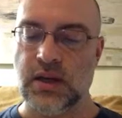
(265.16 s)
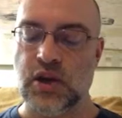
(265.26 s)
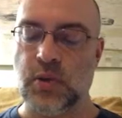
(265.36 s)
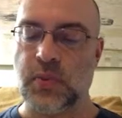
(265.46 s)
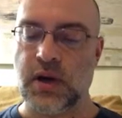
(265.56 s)

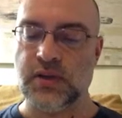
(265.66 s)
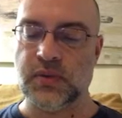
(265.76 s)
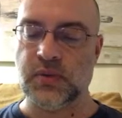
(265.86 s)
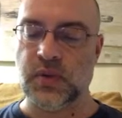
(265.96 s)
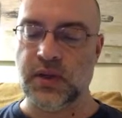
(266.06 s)
No prize
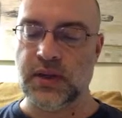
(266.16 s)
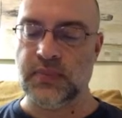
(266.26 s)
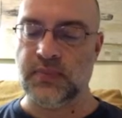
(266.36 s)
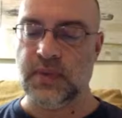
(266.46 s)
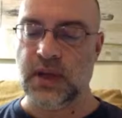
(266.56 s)
was worth
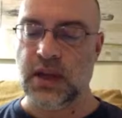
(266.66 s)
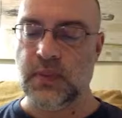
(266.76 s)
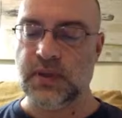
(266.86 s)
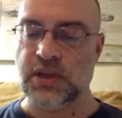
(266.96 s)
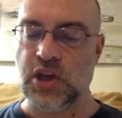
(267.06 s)
it.
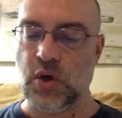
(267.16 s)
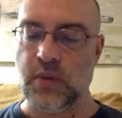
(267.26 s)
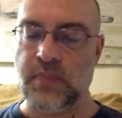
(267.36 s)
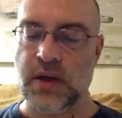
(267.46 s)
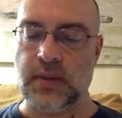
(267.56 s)
He must go
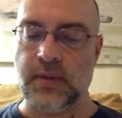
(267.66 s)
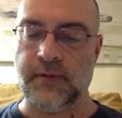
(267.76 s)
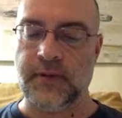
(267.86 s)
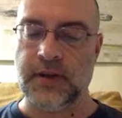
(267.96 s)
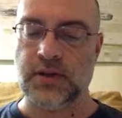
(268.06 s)
and beg the
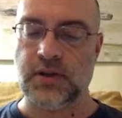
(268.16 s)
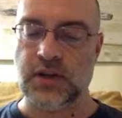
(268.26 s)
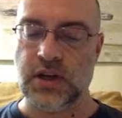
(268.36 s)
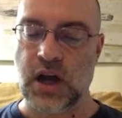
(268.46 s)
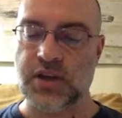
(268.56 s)
professor
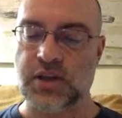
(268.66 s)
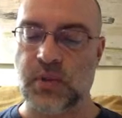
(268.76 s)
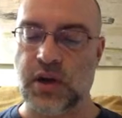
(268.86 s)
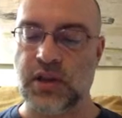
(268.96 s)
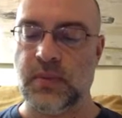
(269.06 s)
not to
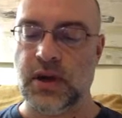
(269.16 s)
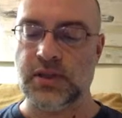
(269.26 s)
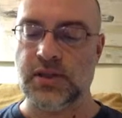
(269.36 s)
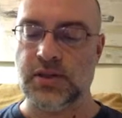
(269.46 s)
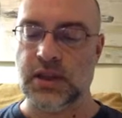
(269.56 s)
bring the
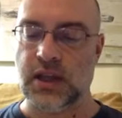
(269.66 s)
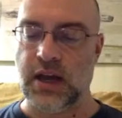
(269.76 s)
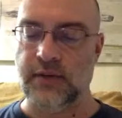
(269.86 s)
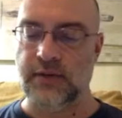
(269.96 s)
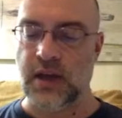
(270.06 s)
monster to
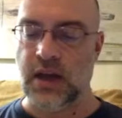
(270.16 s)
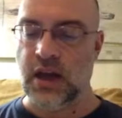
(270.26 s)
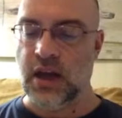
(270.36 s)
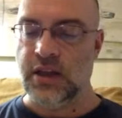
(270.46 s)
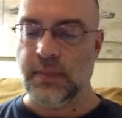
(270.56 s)
life.
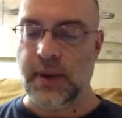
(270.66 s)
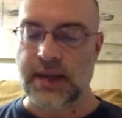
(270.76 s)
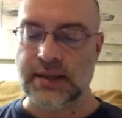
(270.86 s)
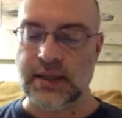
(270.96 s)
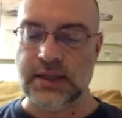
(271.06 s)
The
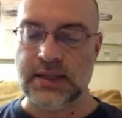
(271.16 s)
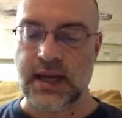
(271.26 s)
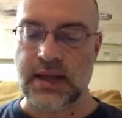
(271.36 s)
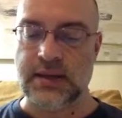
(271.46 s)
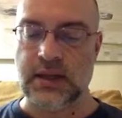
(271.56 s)
basilisk
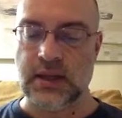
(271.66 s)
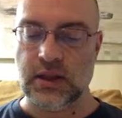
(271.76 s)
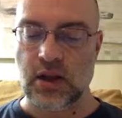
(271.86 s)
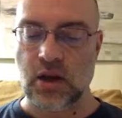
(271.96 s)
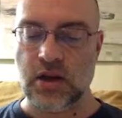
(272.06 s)
had
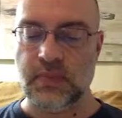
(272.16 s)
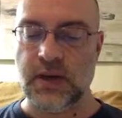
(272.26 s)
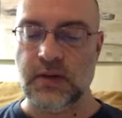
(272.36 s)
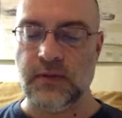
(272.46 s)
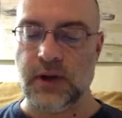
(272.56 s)
long
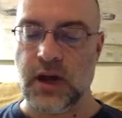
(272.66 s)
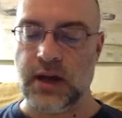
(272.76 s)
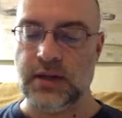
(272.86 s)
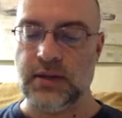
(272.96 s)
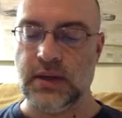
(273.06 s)
been
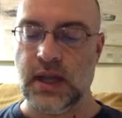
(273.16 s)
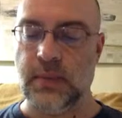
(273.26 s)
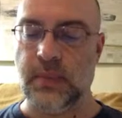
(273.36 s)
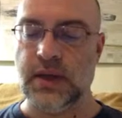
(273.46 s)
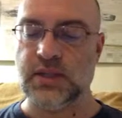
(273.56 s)
forgotten.
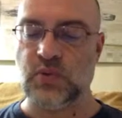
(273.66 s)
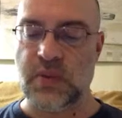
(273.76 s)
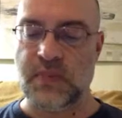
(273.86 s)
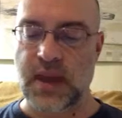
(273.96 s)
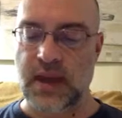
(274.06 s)
It must
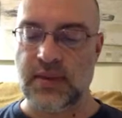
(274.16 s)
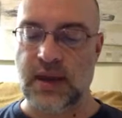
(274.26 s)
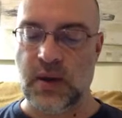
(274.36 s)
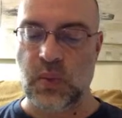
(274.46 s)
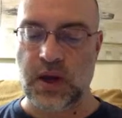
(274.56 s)
remain
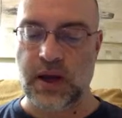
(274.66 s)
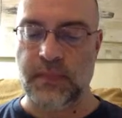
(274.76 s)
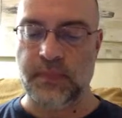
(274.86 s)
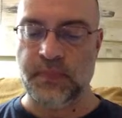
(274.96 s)
that way.